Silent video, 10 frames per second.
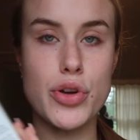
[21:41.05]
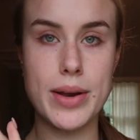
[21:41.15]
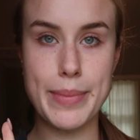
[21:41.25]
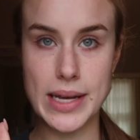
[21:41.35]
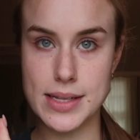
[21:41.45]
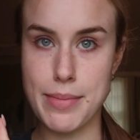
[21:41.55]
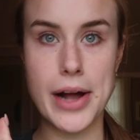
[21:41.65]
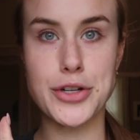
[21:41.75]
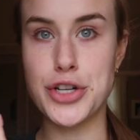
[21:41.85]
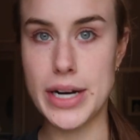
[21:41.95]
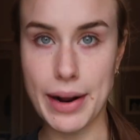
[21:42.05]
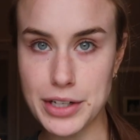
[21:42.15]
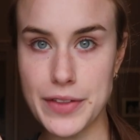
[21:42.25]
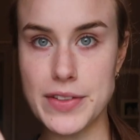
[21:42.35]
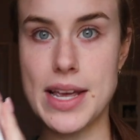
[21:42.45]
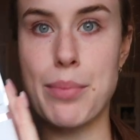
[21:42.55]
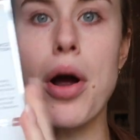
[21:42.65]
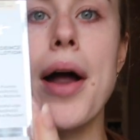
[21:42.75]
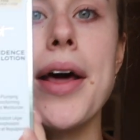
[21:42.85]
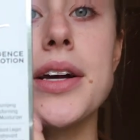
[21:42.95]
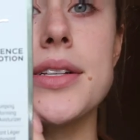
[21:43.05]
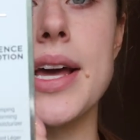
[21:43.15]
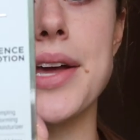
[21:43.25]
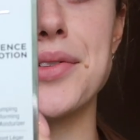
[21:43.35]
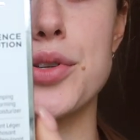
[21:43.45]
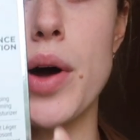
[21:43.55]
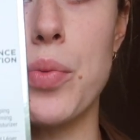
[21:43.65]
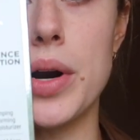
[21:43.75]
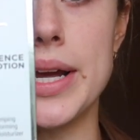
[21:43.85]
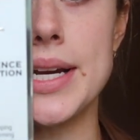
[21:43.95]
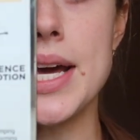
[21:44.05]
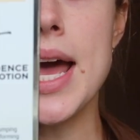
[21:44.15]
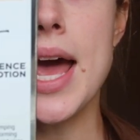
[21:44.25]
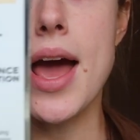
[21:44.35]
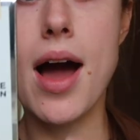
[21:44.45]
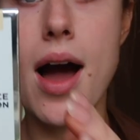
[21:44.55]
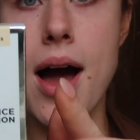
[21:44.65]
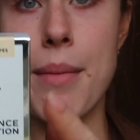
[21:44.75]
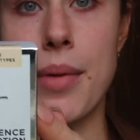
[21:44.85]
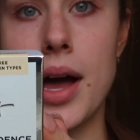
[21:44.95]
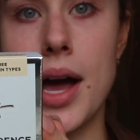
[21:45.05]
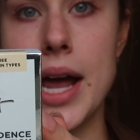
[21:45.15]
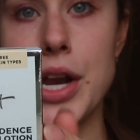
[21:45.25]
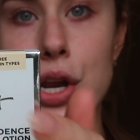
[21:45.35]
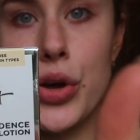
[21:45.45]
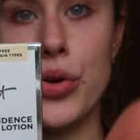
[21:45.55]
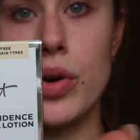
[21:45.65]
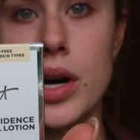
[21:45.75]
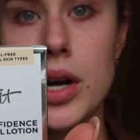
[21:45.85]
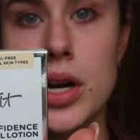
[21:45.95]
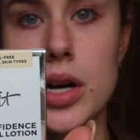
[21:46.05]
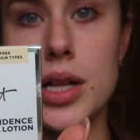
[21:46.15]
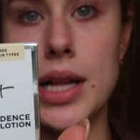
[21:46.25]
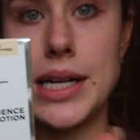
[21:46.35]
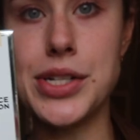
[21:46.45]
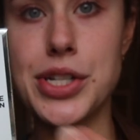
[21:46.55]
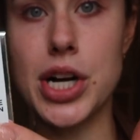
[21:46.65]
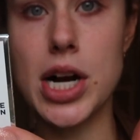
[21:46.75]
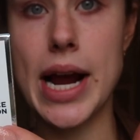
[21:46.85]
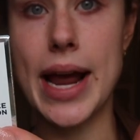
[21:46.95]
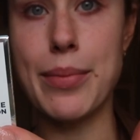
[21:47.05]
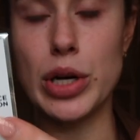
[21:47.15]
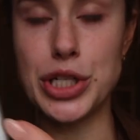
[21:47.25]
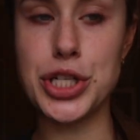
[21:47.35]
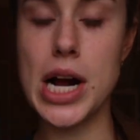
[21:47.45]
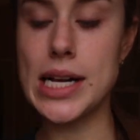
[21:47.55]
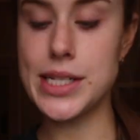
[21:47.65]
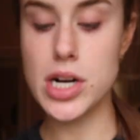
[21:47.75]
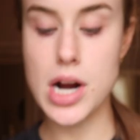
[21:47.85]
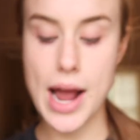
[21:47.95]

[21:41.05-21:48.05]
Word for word: so you can mix and match. You didn't have to get the same products. And so I wanted um, a new cleanser and moisturizer.